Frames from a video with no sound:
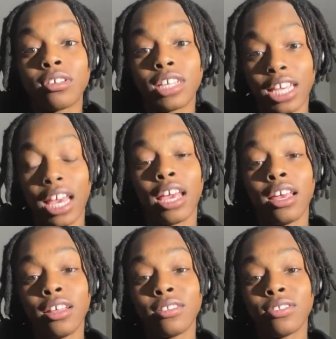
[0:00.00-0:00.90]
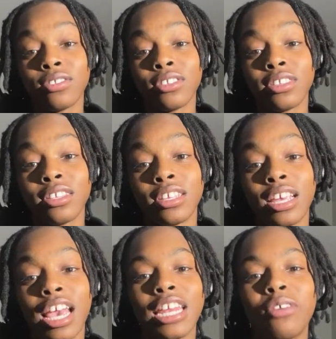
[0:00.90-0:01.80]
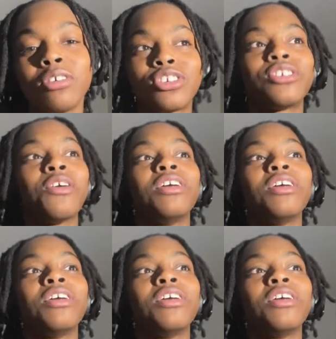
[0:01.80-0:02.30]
Okay? And it was so